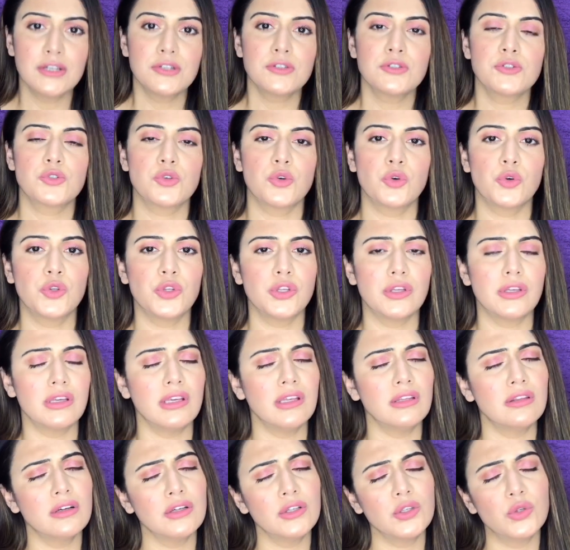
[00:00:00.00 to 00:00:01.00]
So
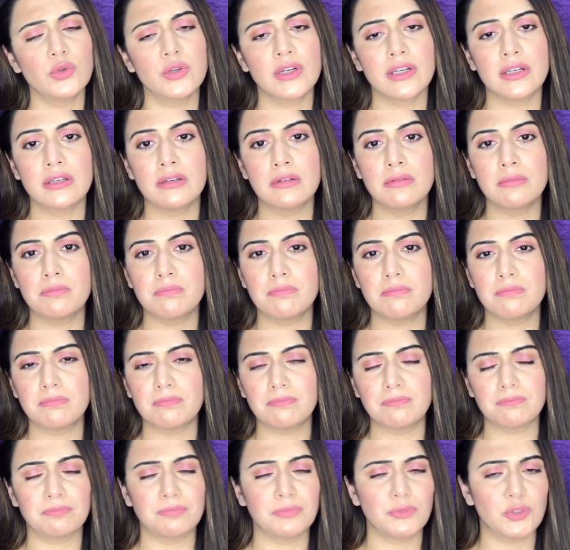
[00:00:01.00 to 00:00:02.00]
either you can
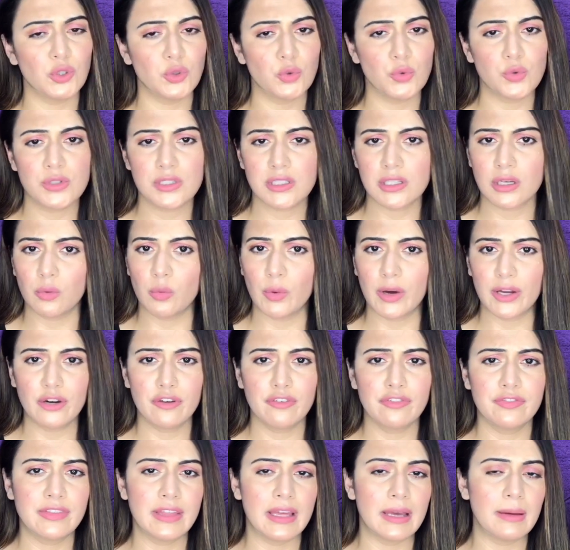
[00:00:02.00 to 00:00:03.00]
use one
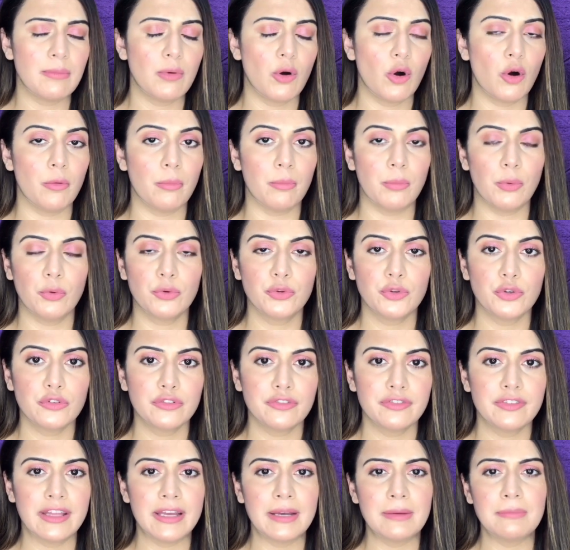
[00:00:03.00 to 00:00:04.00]
of them or both
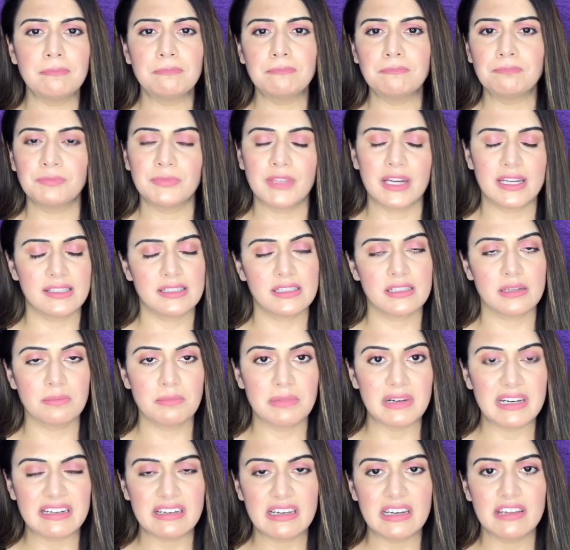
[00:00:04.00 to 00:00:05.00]
of them, that is
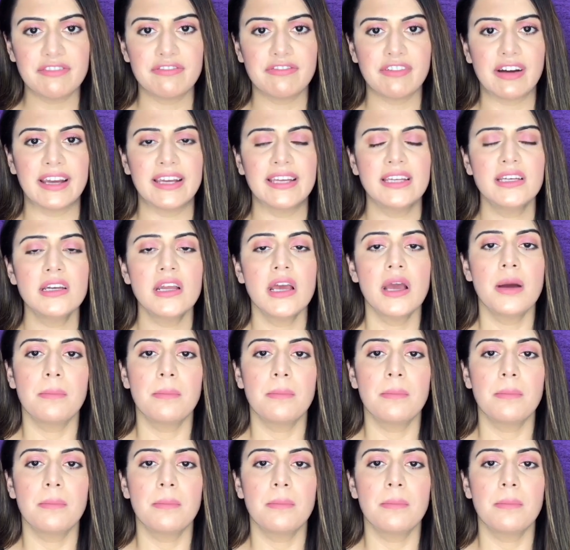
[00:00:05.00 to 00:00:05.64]
completely fine,